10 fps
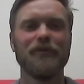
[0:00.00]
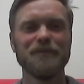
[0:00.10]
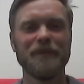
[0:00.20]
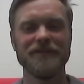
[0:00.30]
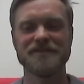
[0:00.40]

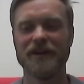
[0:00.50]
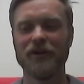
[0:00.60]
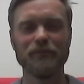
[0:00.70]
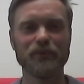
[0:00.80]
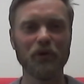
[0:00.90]
players are all
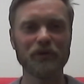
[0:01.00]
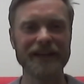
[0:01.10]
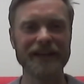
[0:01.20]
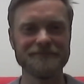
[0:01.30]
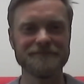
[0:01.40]

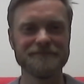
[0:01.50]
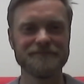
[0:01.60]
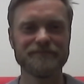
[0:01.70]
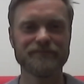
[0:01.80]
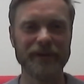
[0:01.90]
broken,
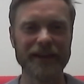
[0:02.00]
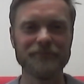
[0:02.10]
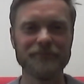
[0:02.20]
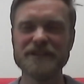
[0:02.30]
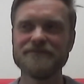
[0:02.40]
and
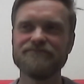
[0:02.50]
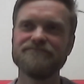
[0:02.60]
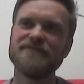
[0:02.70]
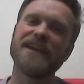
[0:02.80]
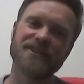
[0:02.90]
which
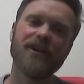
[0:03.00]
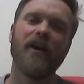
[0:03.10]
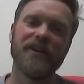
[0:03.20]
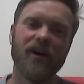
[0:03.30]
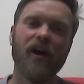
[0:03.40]
they
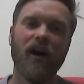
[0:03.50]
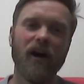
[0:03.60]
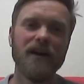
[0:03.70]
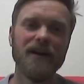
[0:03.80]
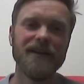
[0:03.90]
kind of
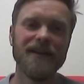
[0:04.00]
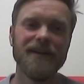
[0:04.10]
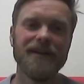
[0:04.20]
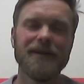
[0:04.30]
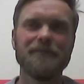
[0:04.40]
are.
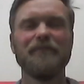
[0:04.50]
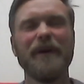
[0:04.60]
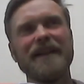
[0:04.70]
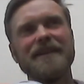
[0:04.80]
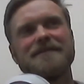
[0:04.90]
Yeah.
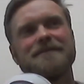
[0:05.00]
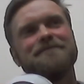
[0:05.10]
And